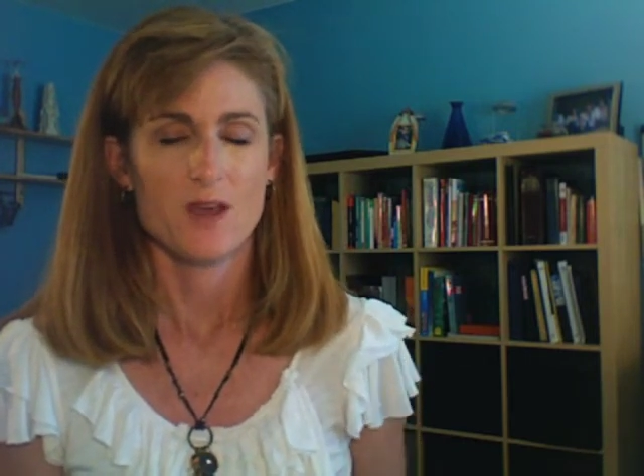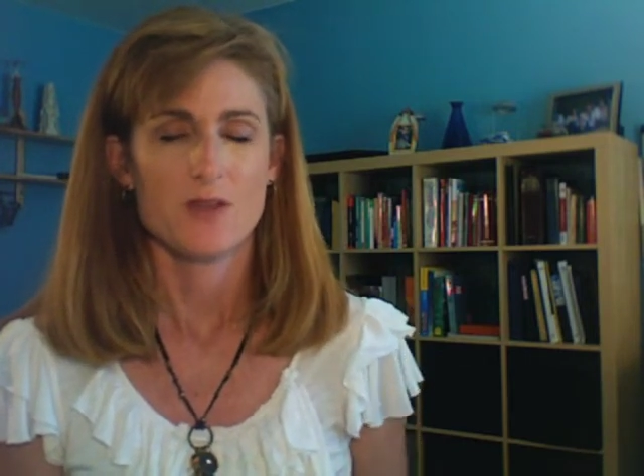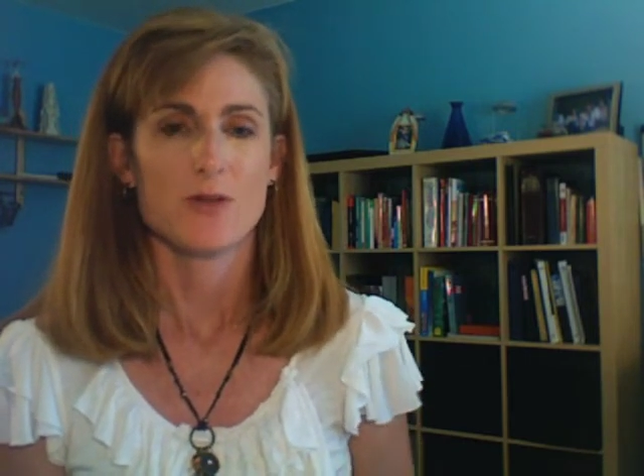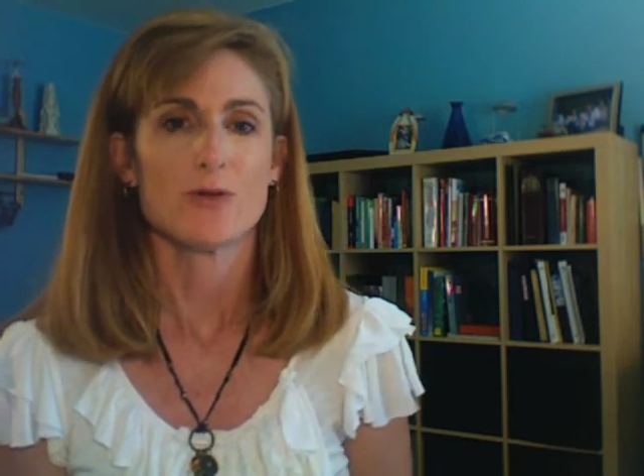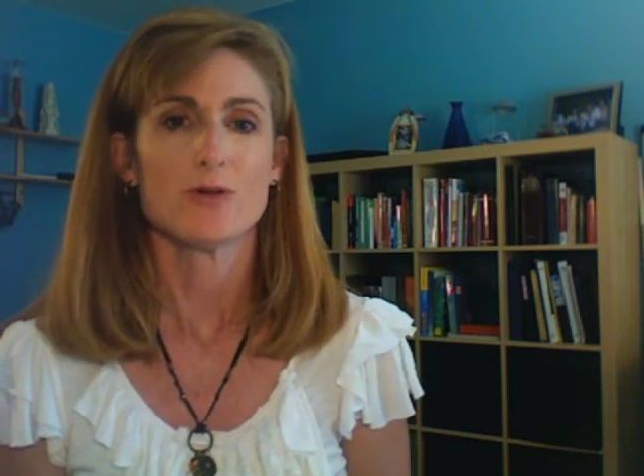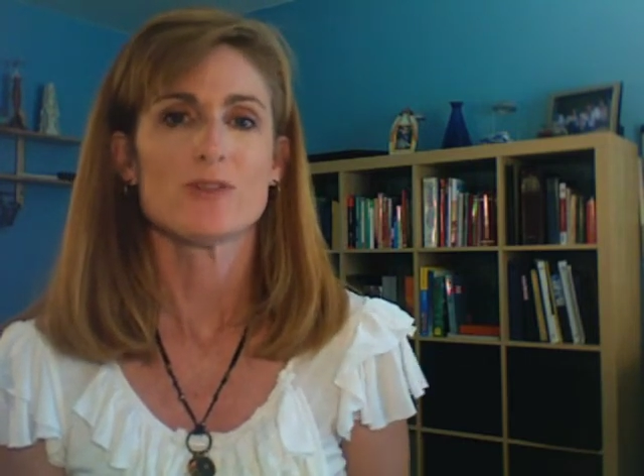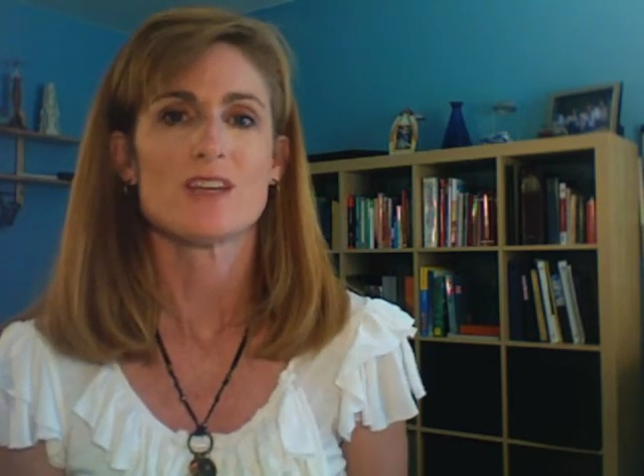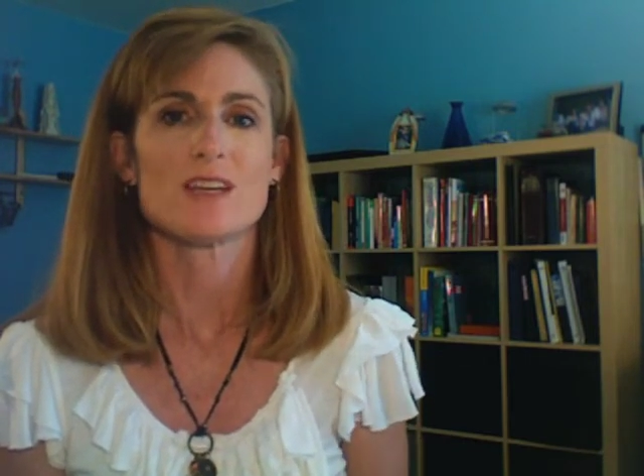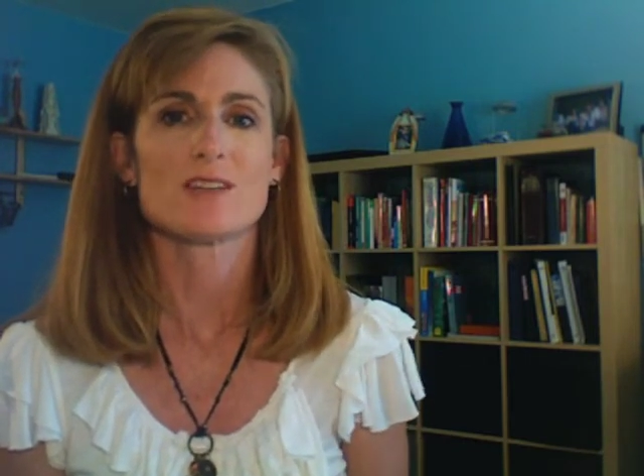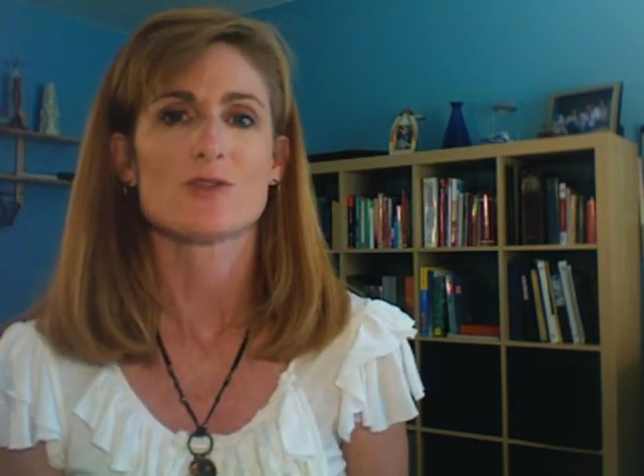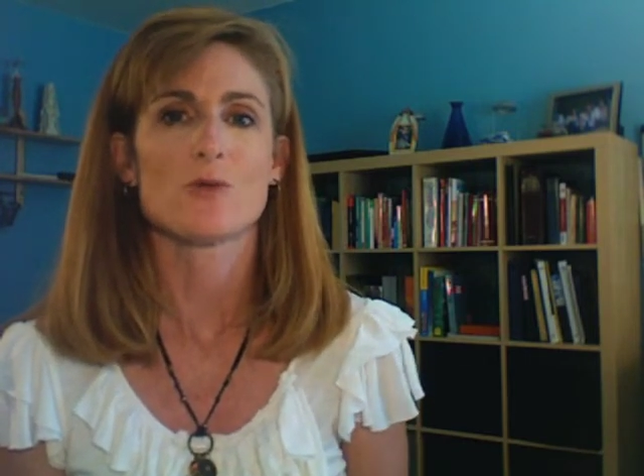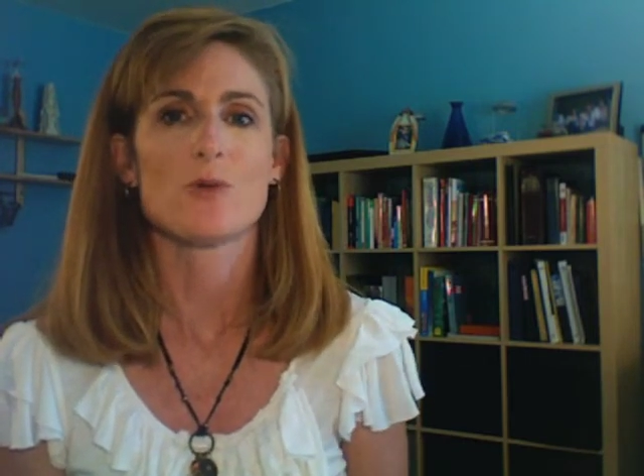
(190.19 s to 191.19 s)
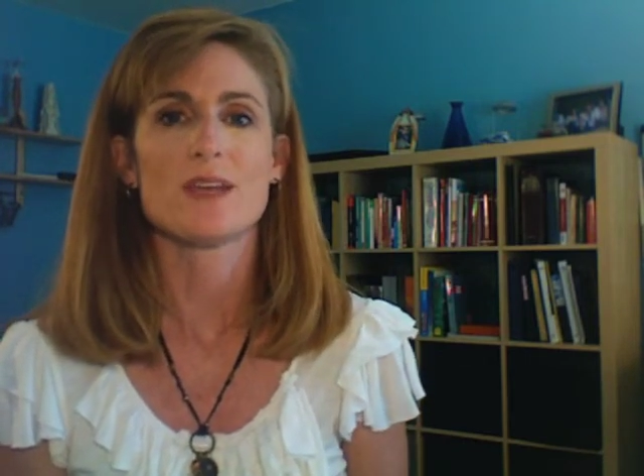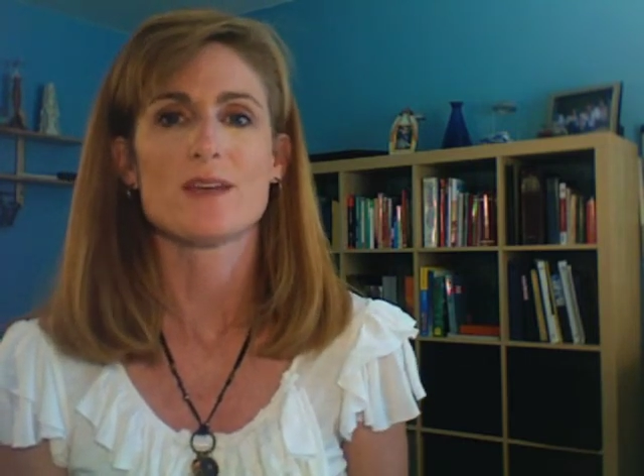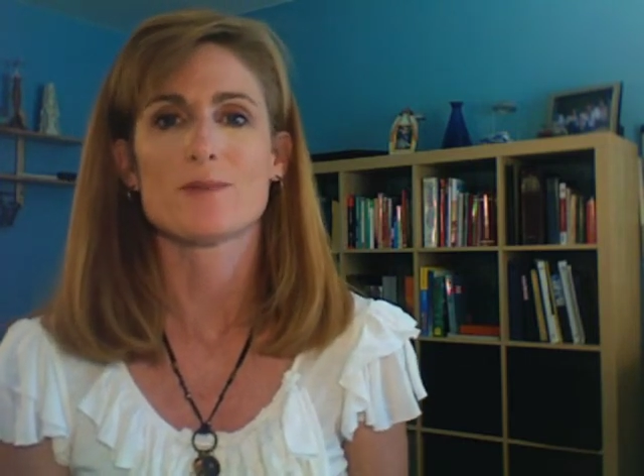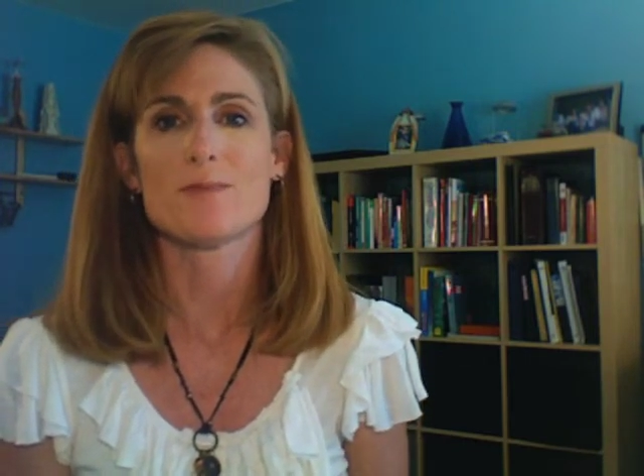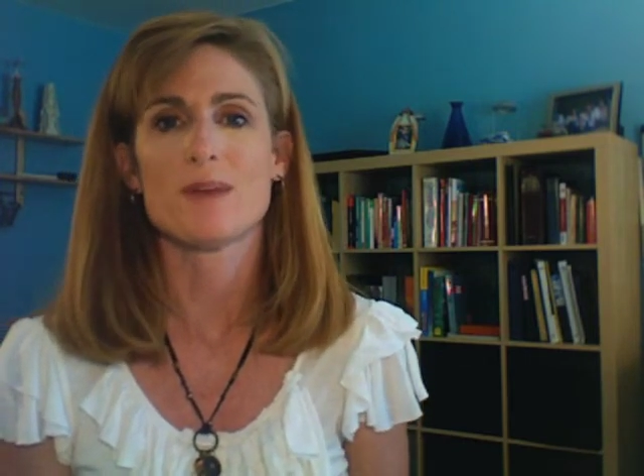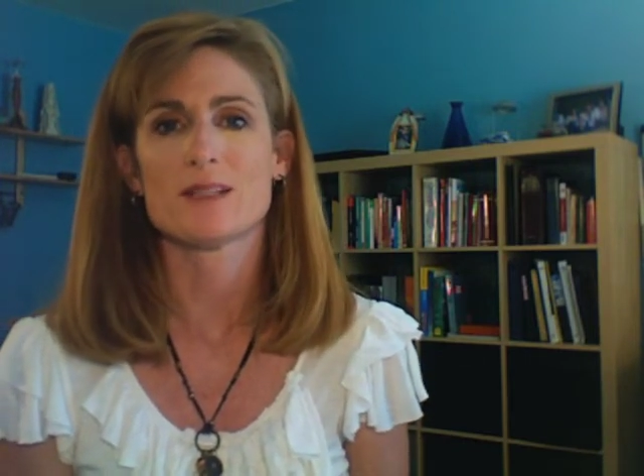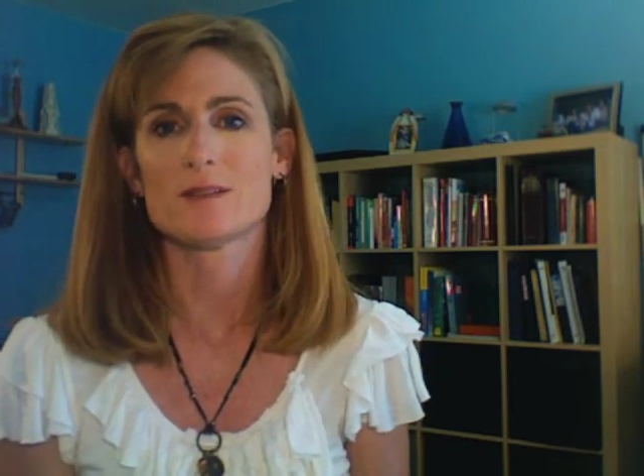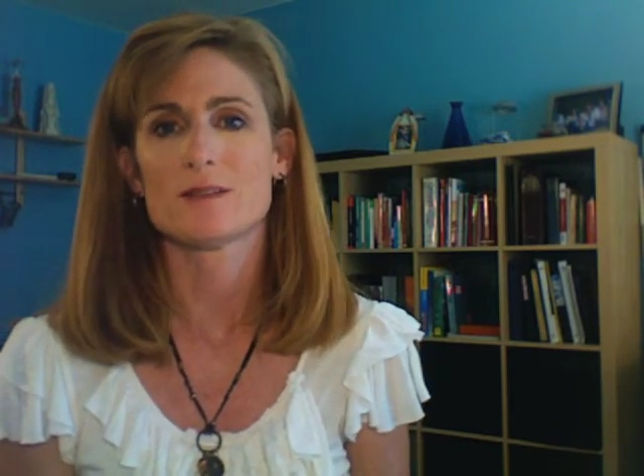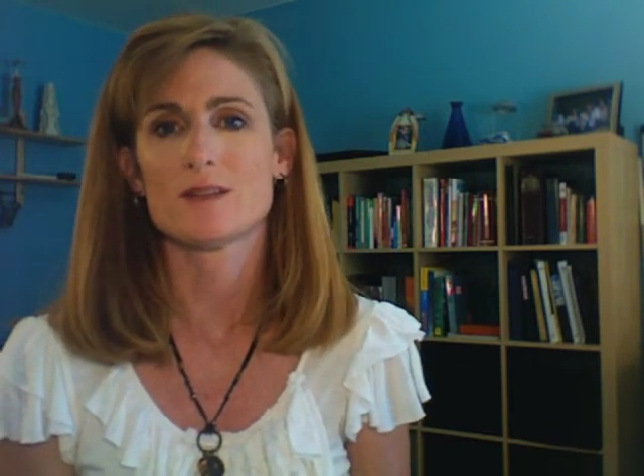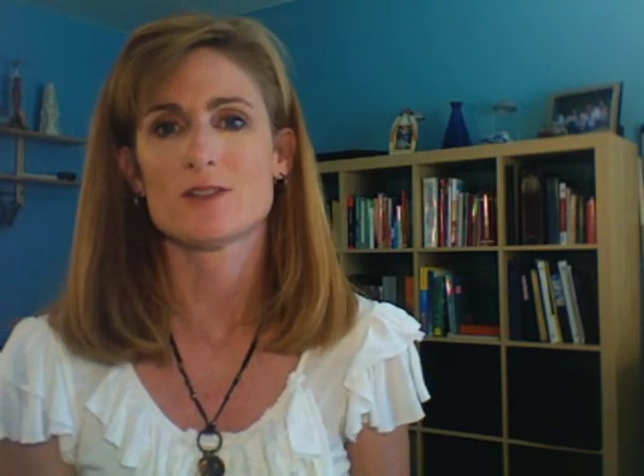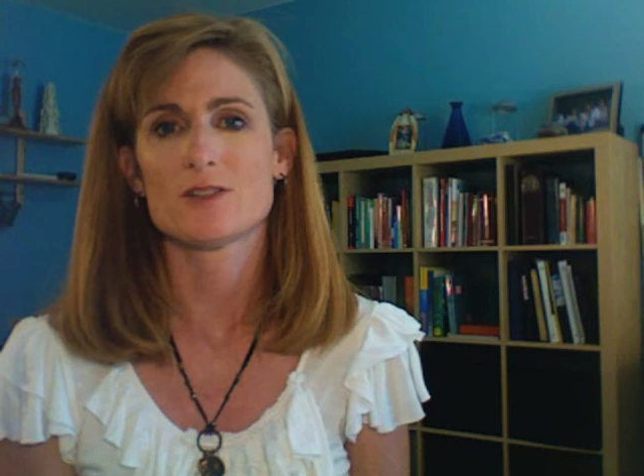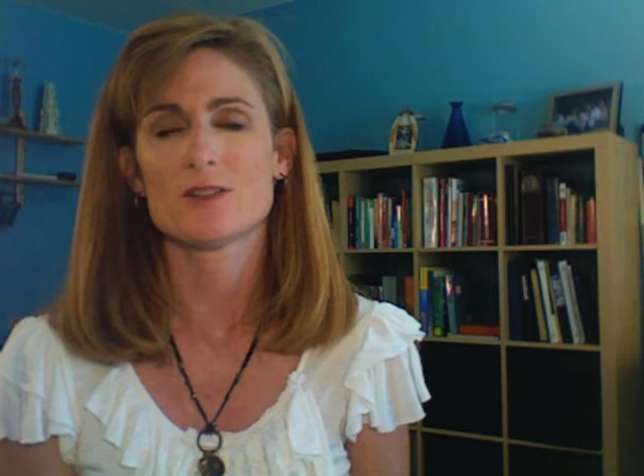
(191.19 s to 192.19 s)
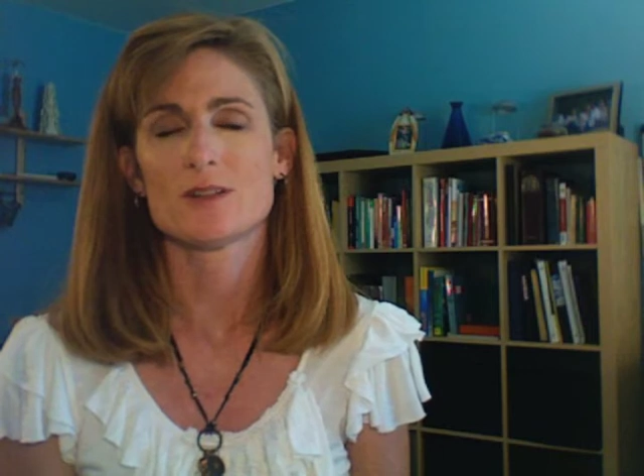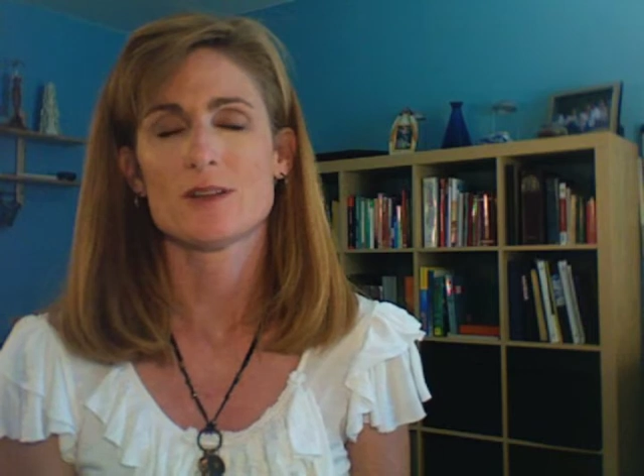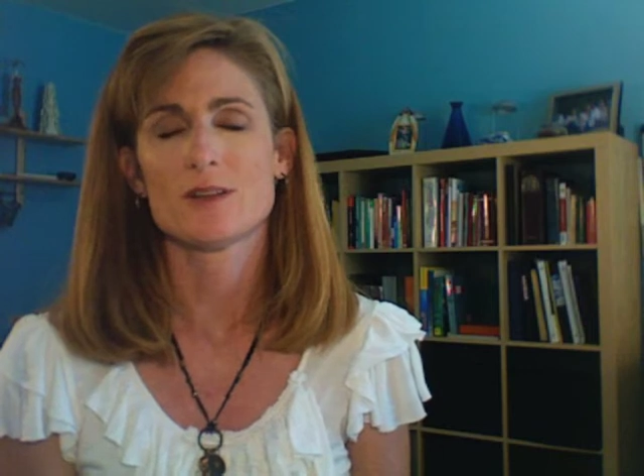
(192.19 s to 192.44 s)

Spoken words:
The third thing is a weak message.